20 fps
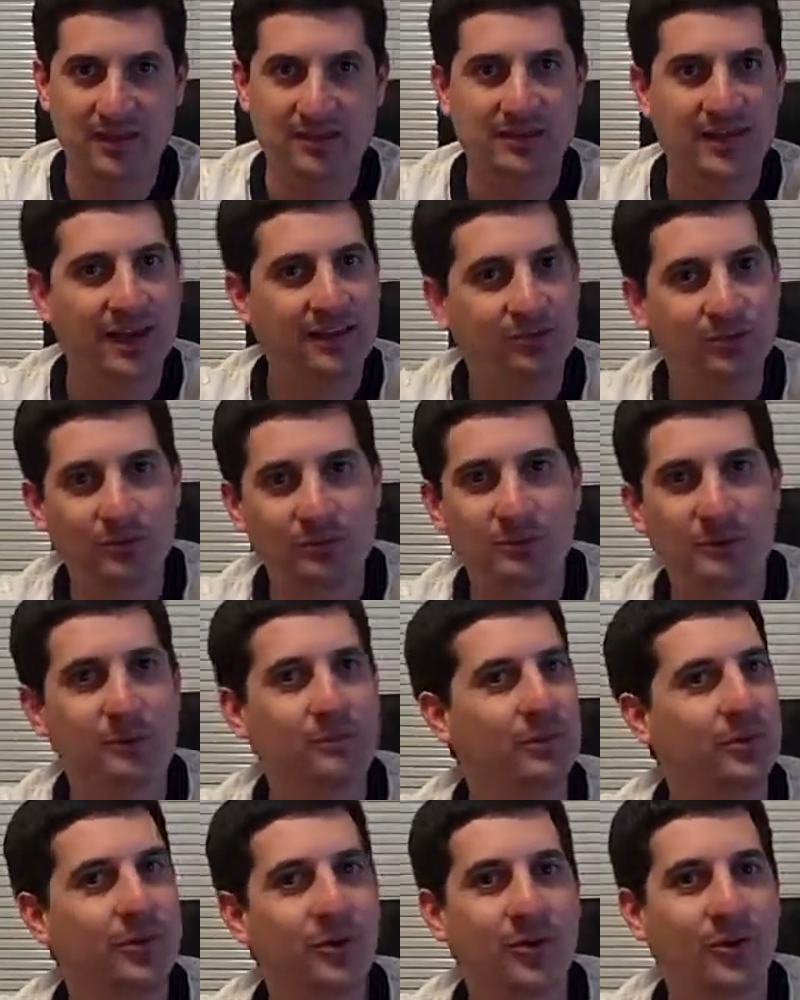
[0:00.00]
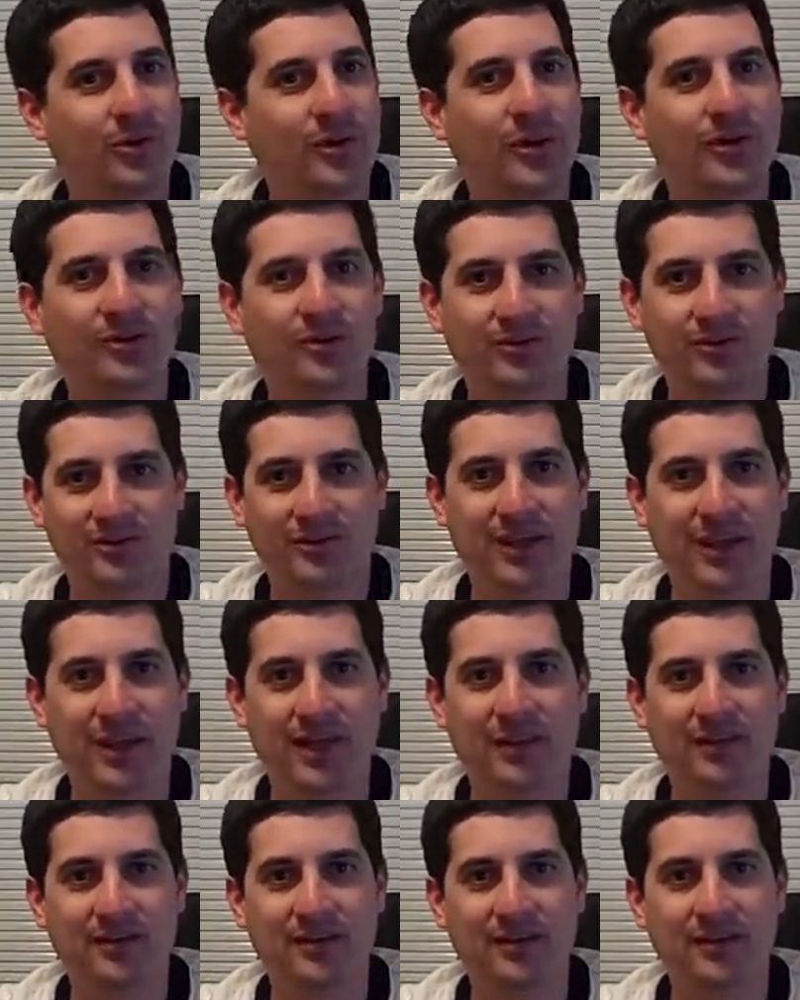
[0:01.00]
That's what people don't
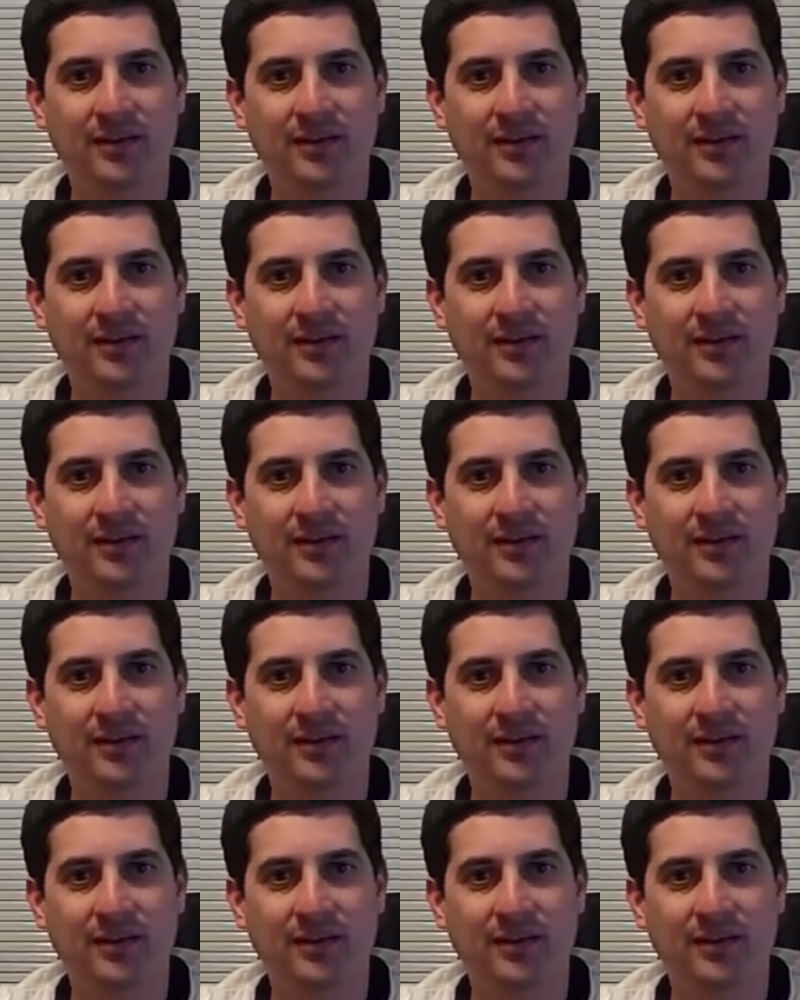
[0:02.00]
understand.